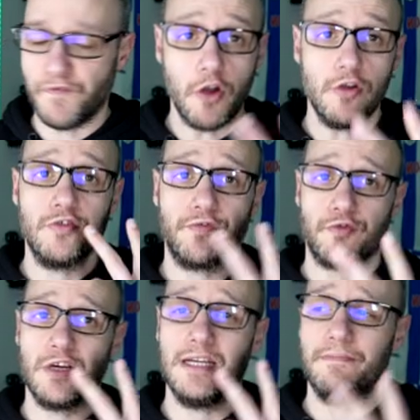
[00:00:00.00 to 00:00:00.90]
Those
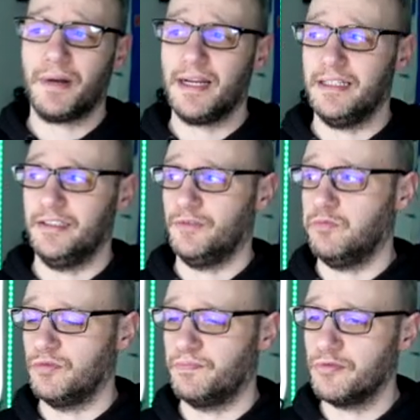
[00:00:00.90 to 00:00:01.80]
three
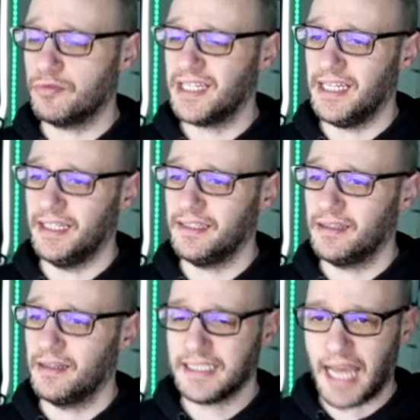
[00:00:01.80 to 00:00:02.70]
players was brought
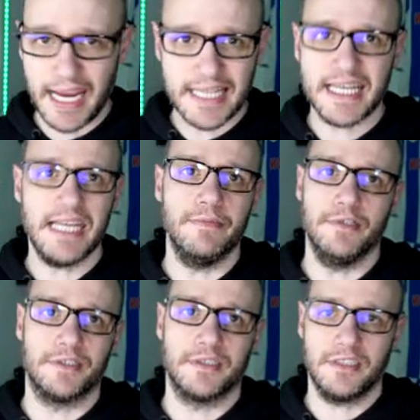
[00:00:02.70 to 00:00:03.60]
in as A
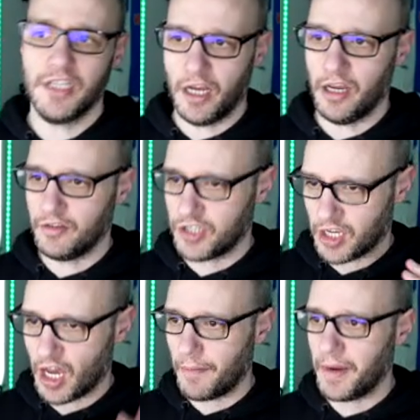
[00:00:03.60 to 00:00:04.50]
teamers, you know,
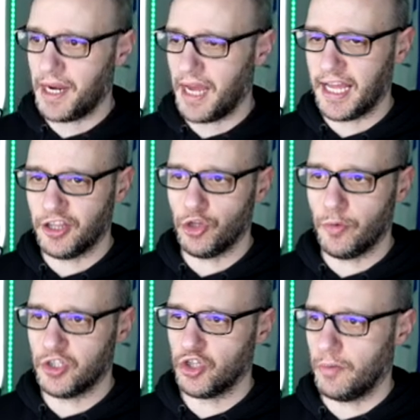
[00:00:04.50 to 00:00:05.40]
to come in and
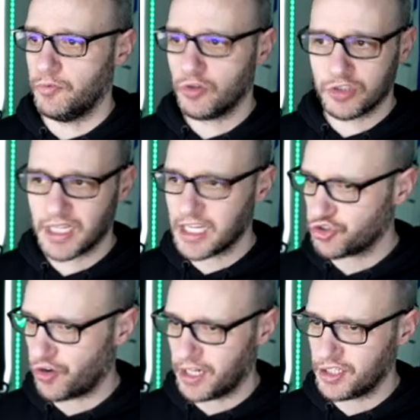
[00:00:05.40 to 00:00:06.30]
do a job, not to
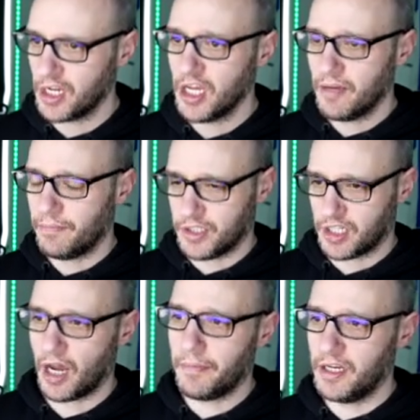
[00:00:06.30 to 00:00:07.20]
get trained, but
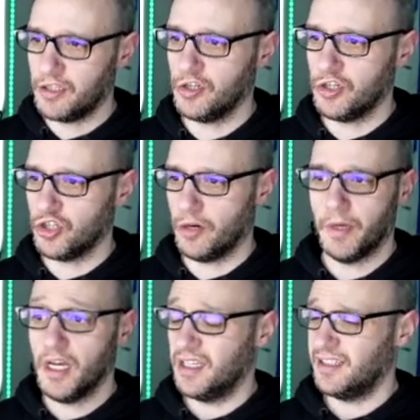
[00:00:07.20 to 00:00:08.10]
to come in and do a
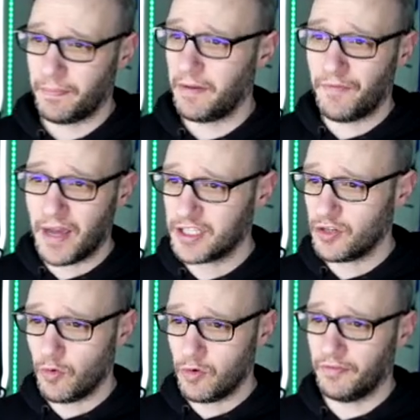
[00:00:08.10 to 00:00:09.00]
job to be fair
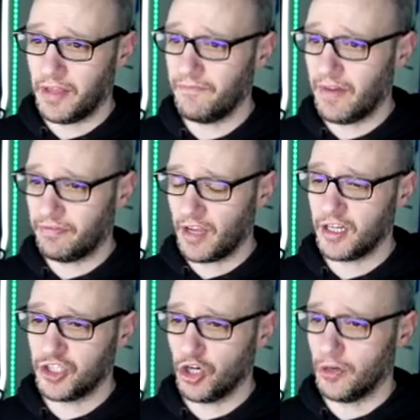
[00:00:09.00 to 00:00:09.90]
to all of them, they've done a